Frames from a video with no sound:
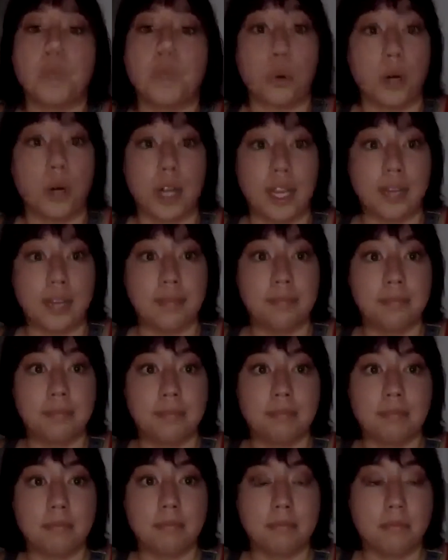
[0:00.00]
recording.
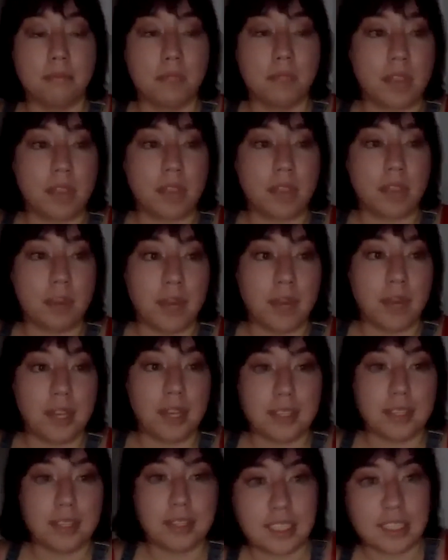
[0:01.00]
So that way
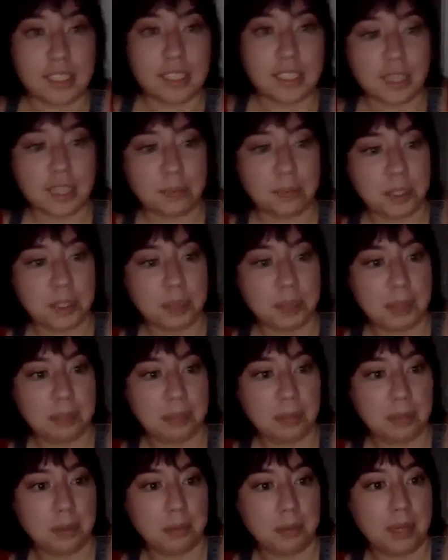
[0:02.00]
it's accessible to
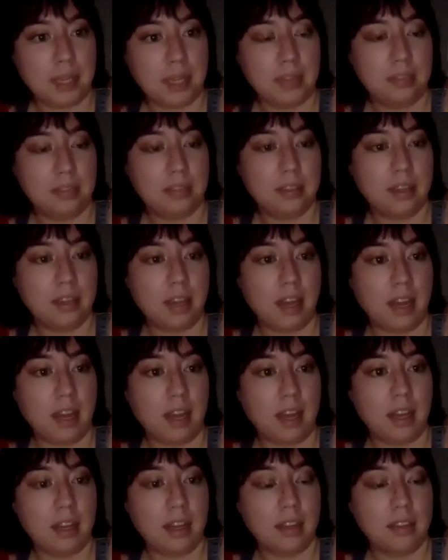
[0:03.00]
people. But
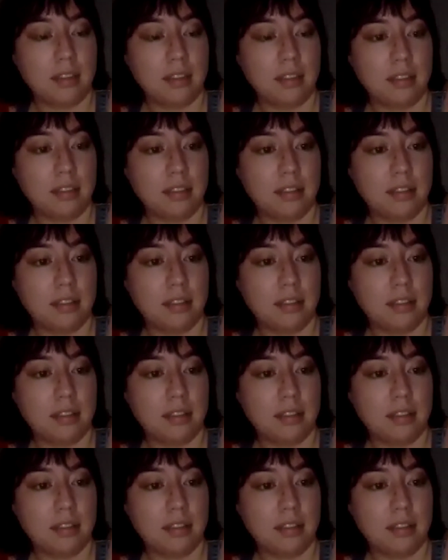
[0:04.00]
yeah,